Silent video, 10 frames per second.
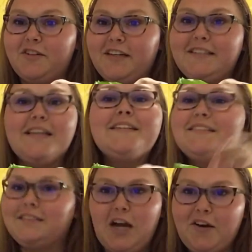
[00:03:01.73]
fruit is,
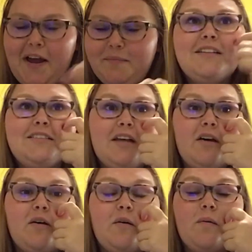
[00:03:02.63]
not right.
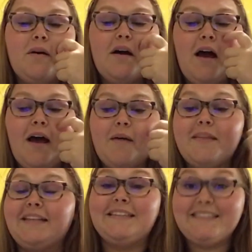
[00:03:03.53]
So
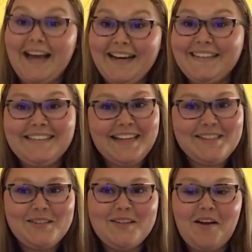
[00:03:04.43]
that's exciting. Stay
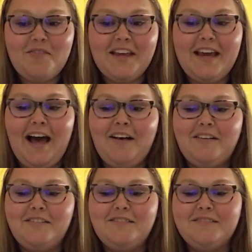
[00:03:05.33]
tuned. Hopefully
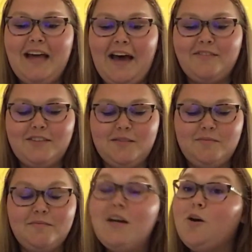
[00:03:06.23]
I'll have some
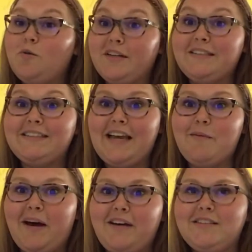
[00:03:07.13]
words to say
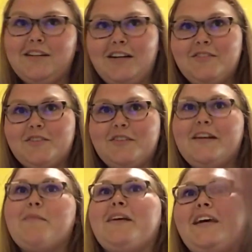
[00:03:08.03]
about star fruit in
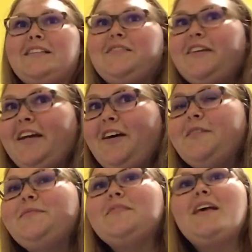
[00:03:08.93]
my next video.
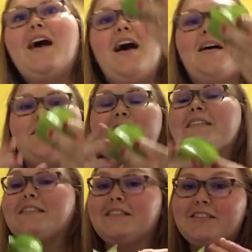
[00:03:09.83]
This is
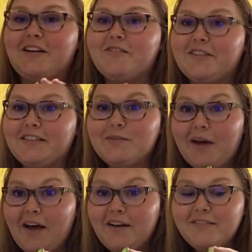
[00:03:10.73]
a star fruit as
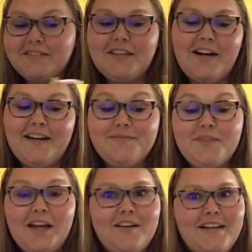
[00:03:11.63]
well. Sorry, I
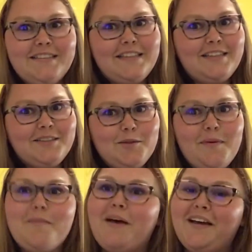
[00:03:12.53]
know that's a little stupid, but